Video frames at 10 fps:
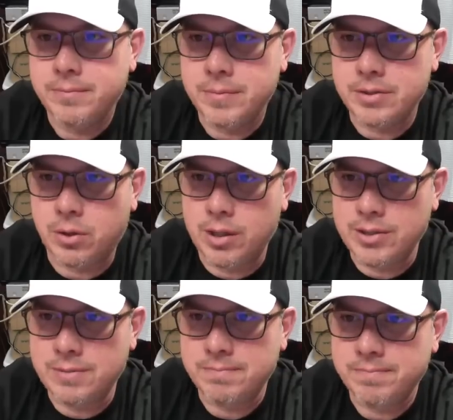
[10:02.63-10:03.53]
It's
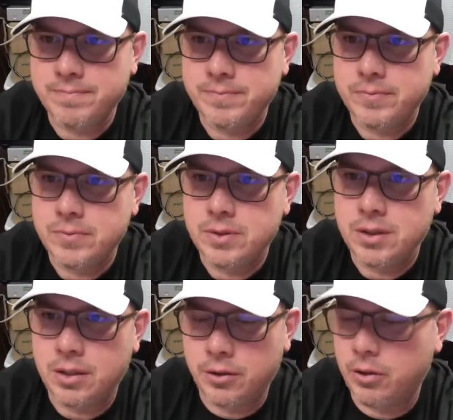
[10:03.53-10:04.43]
crazy.
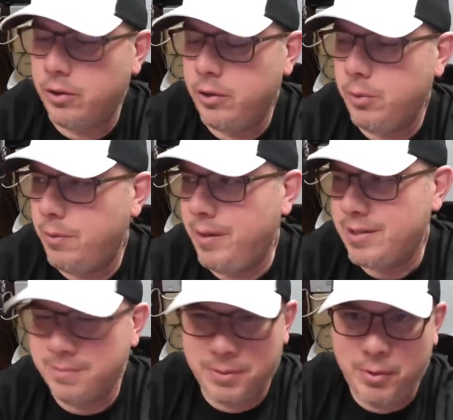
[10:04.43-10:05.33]
They're going to do what
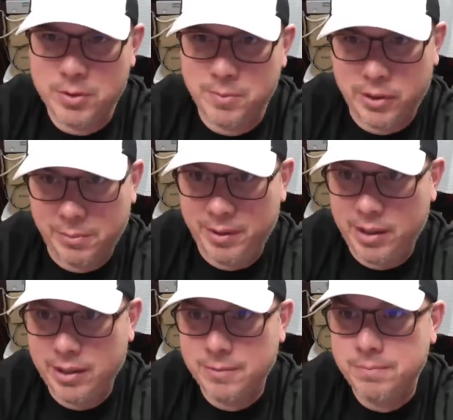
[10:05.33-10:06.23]
makes them the most money,
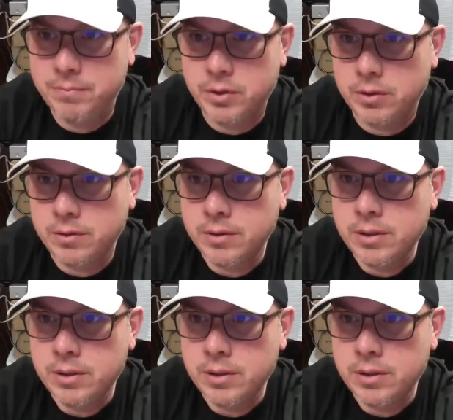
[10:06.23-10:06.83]
period. You know?